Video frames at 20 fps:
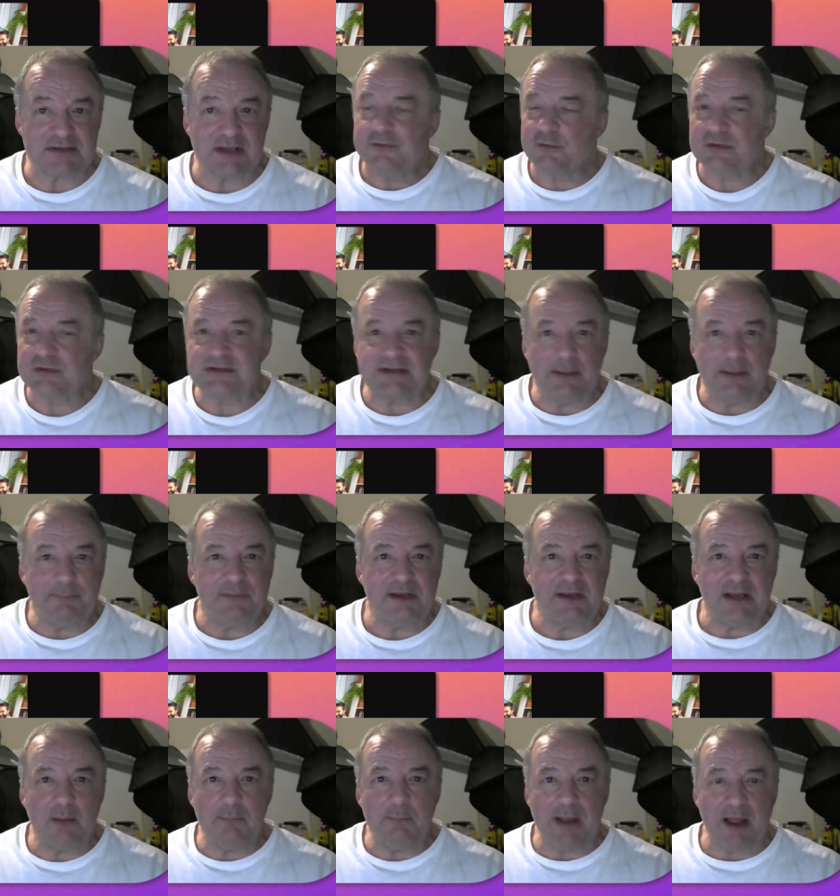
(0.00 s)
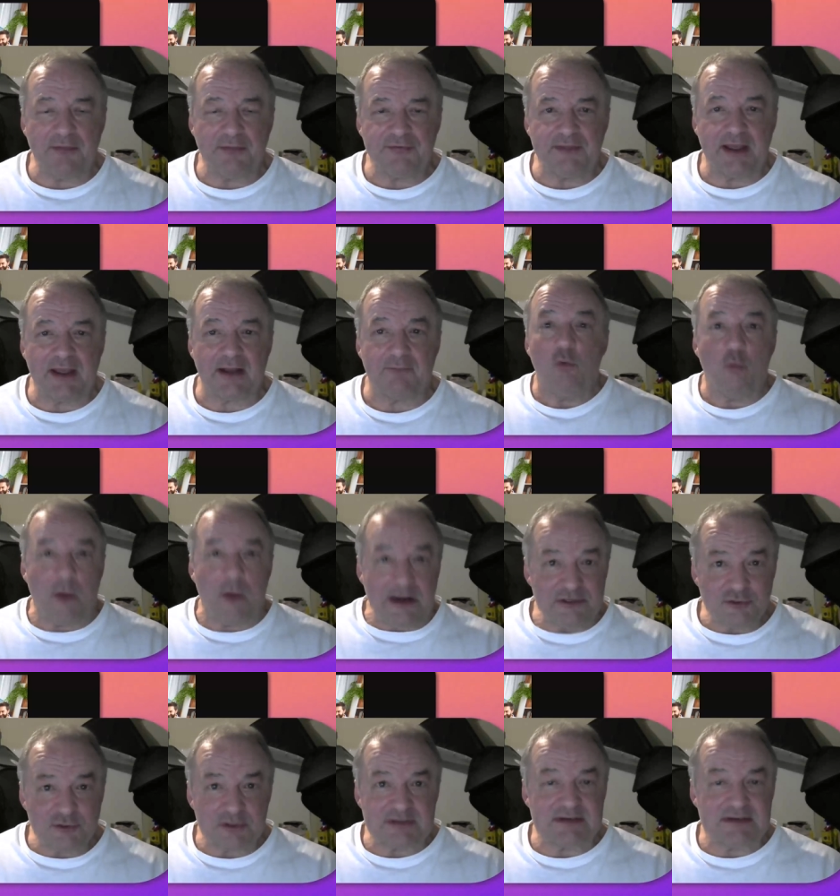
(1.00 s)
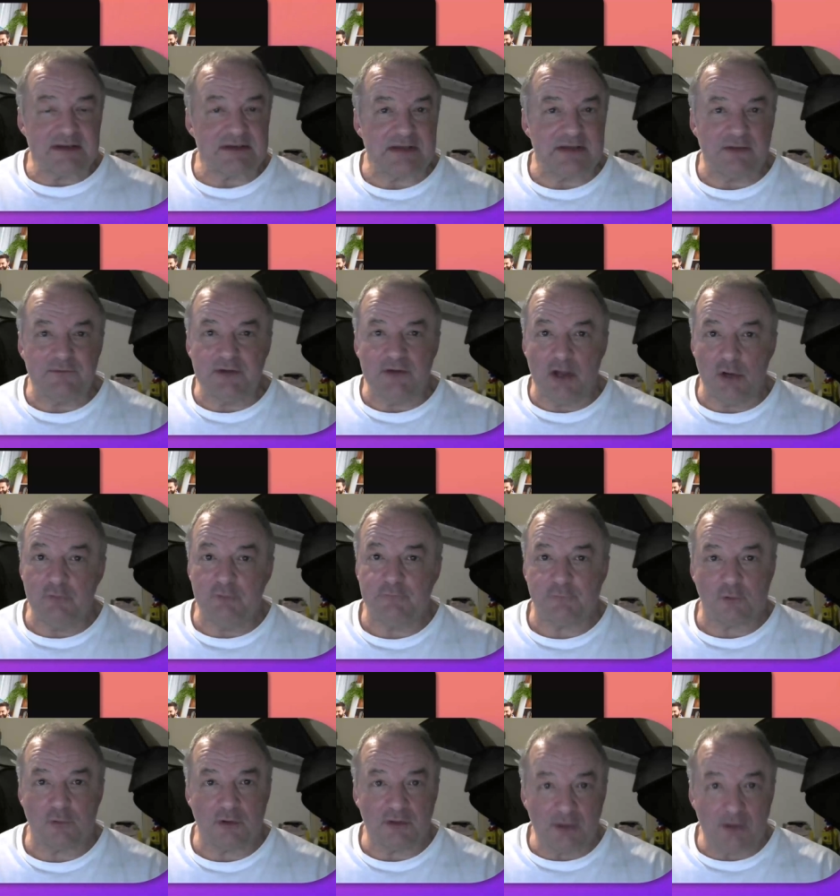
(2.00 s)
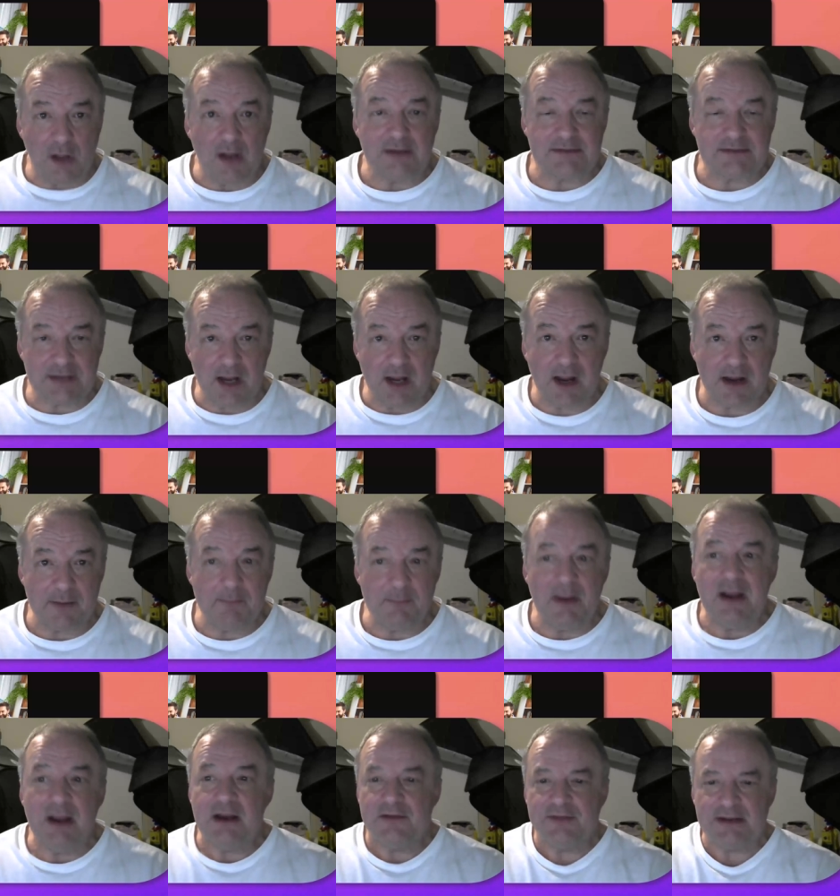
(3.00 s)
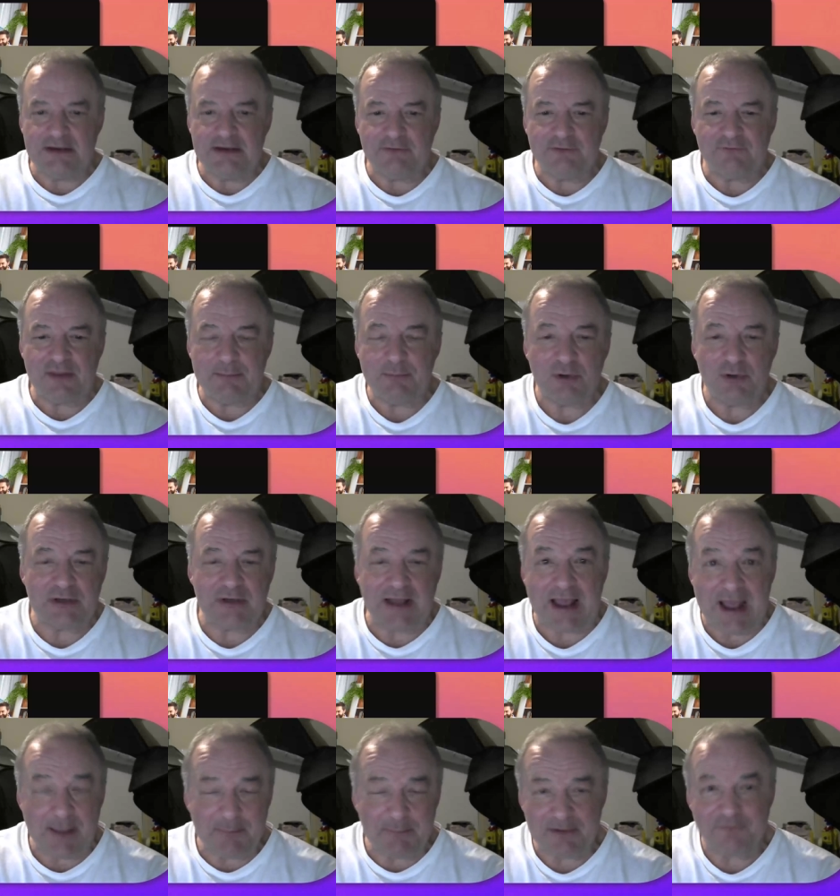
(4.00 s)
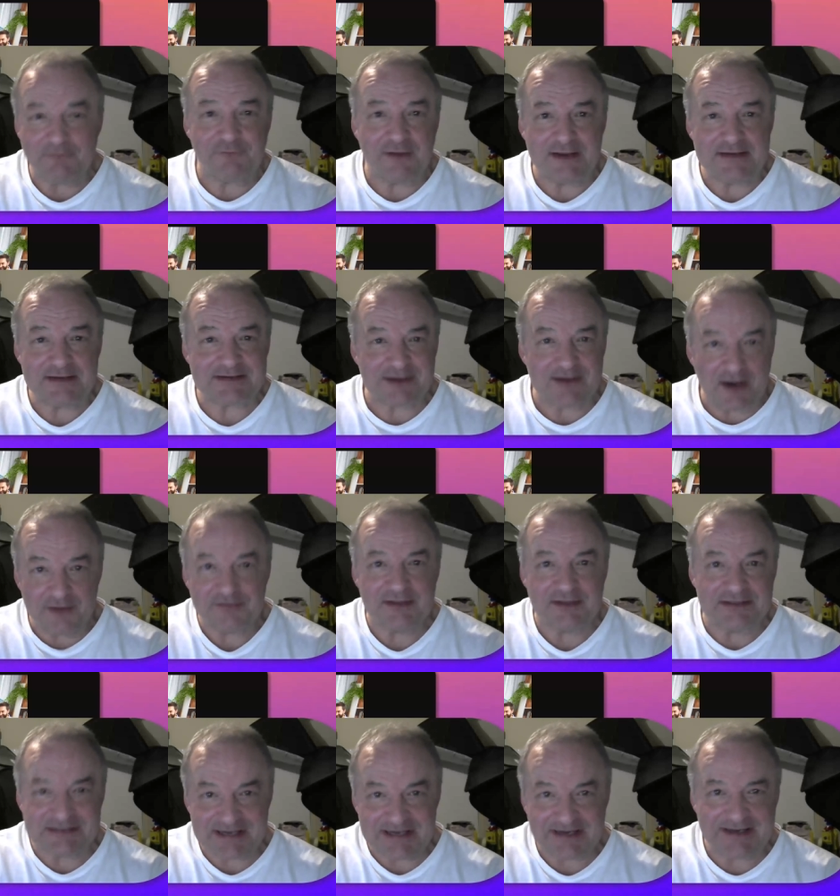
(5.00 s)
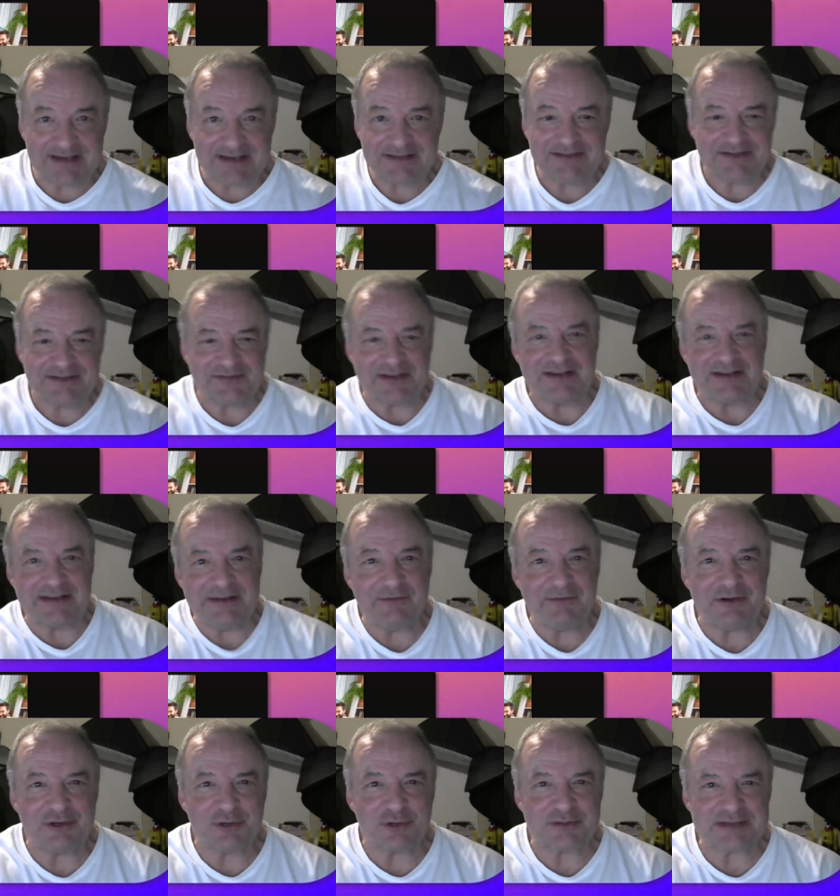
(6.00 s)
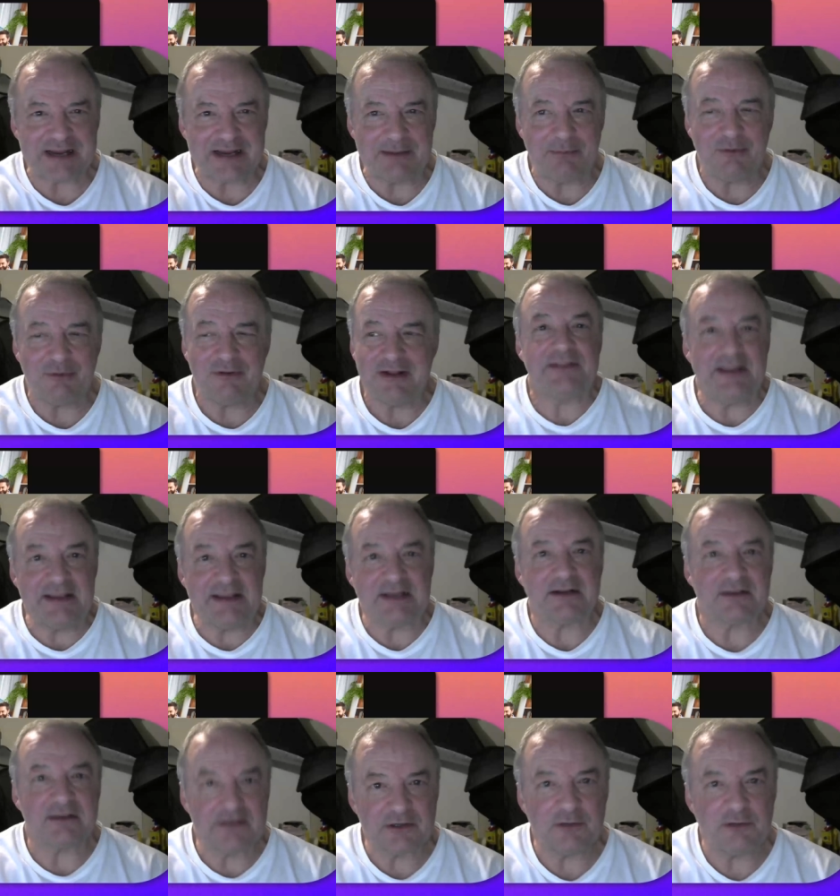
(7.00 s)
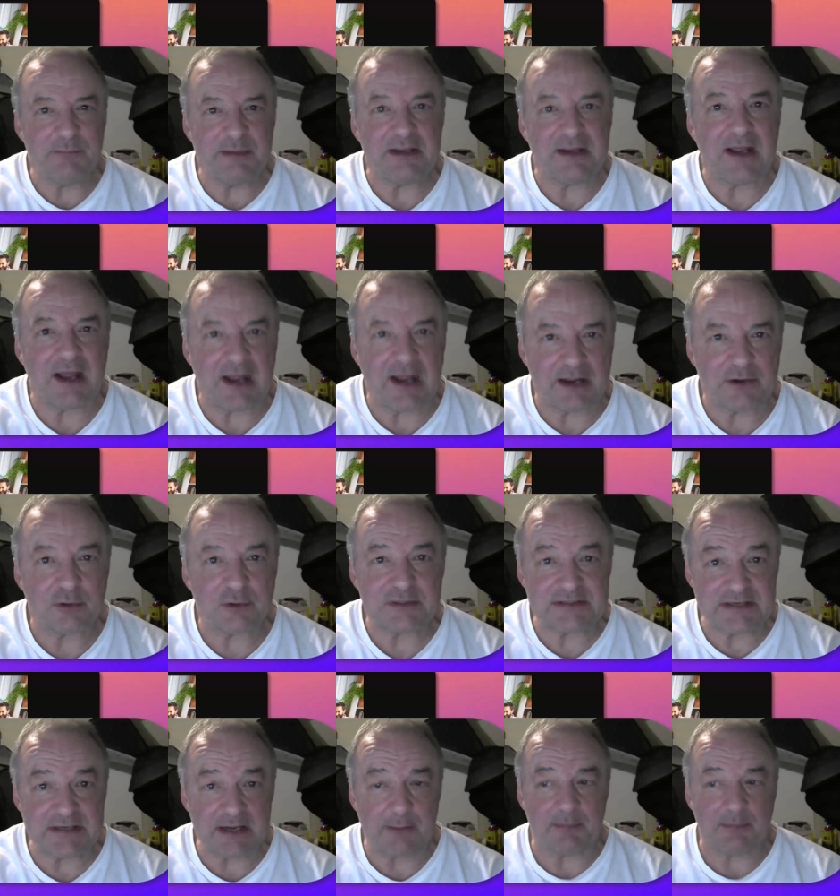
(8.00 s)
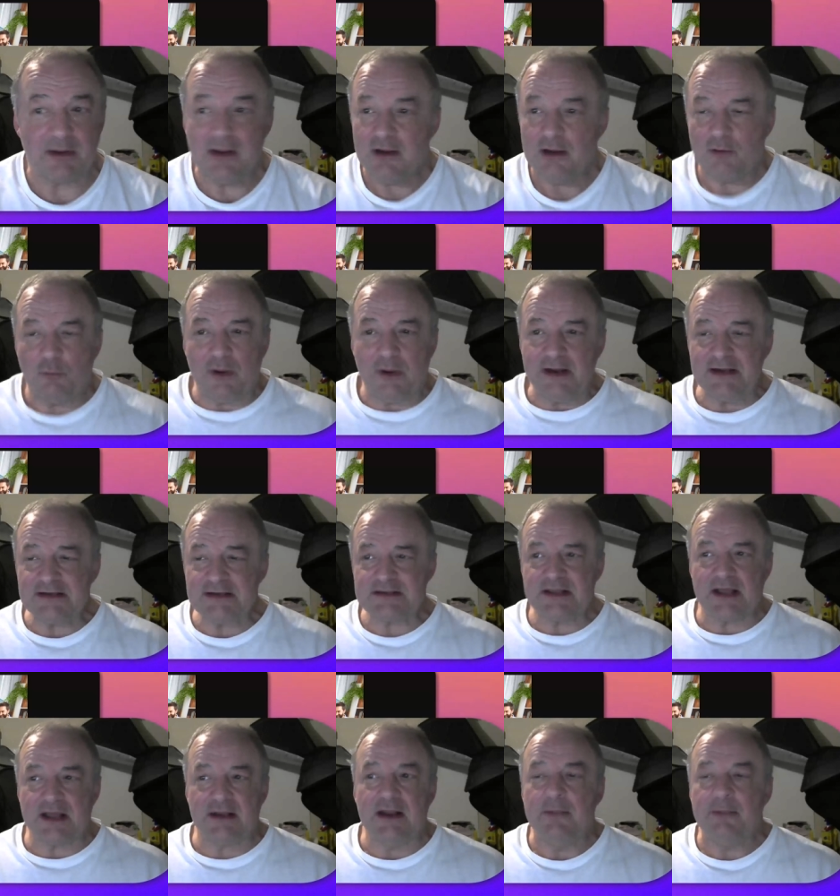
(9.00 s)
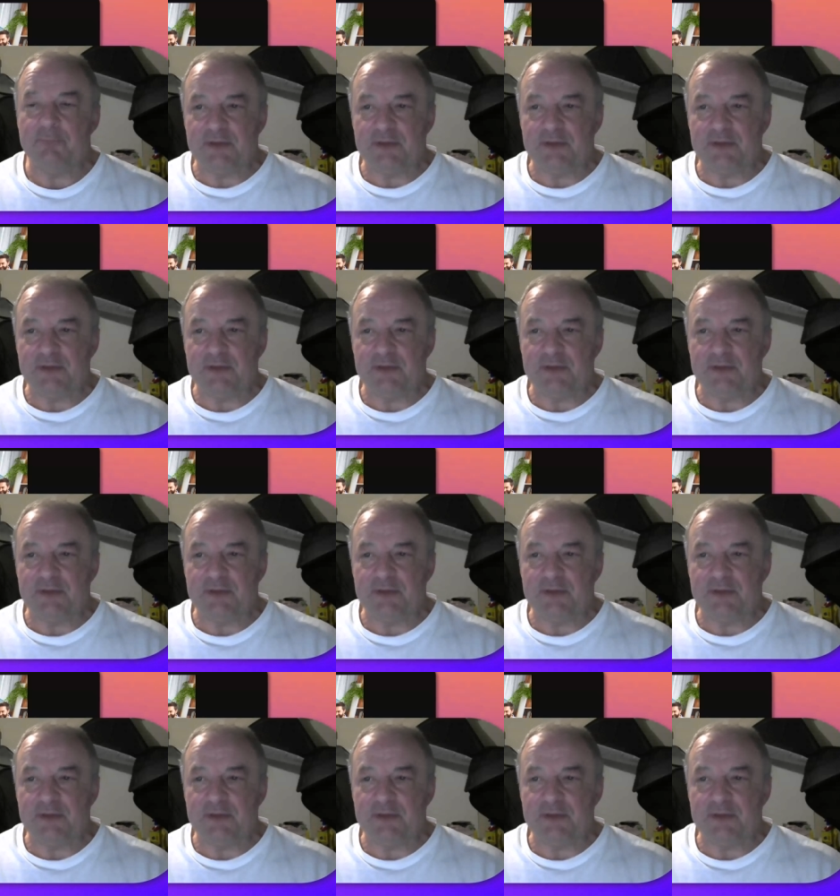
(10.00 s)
There's something about that. Waitresses have known for a long time that if they put a happy face on the ticket that they leave at your table, they get a little bit higher tip. Why is that?